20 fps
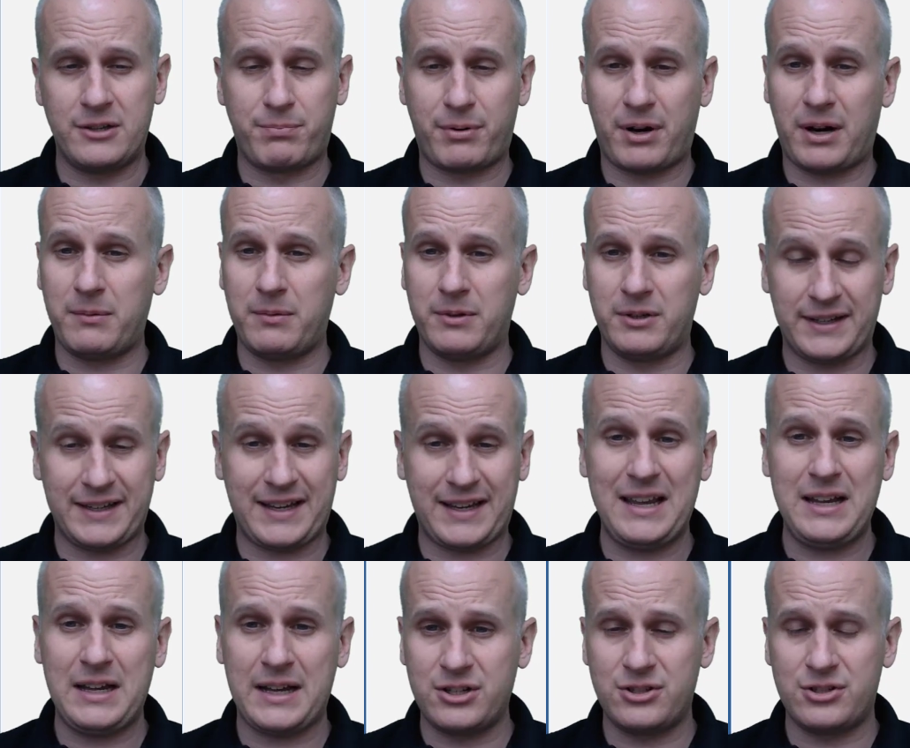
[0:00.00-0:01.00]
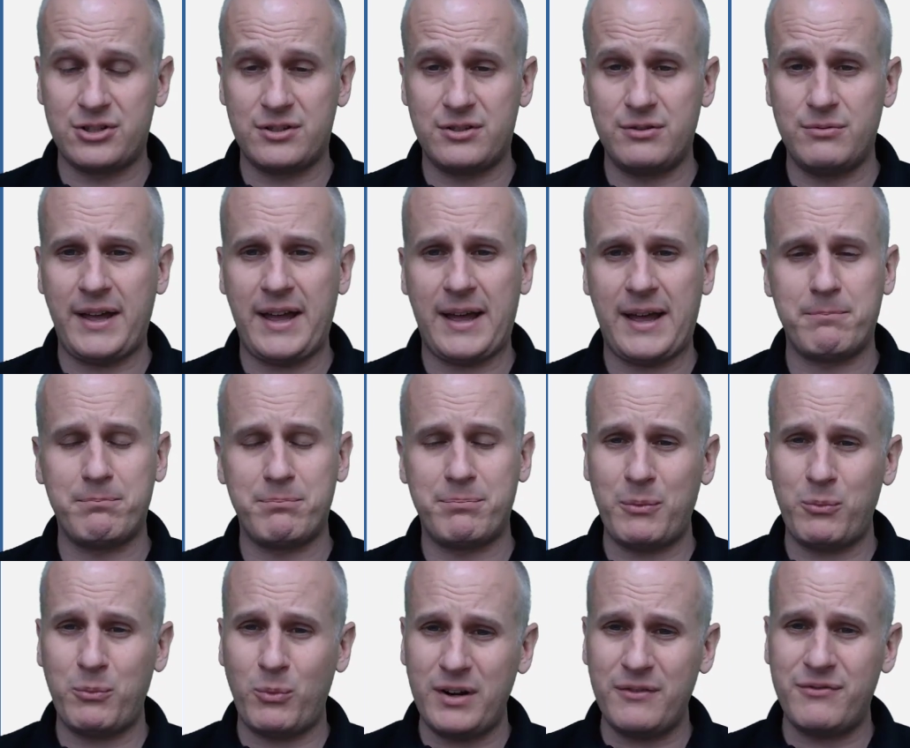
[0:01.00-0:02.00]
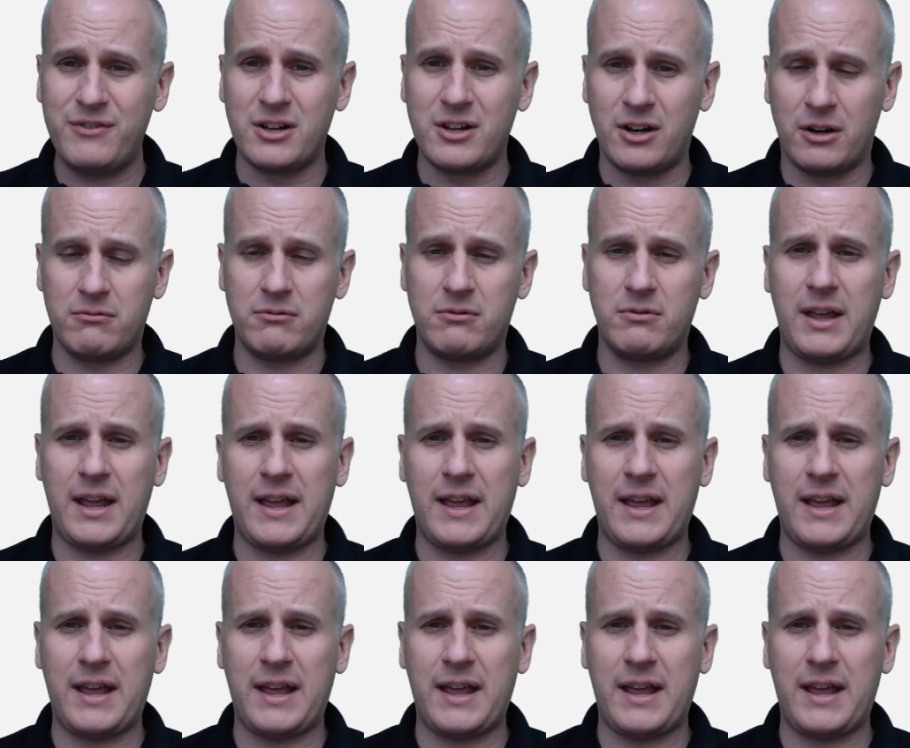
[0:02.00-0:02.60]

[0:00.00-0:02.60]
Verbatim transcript: you probably are like, hey, I could just do that. But what if you don't?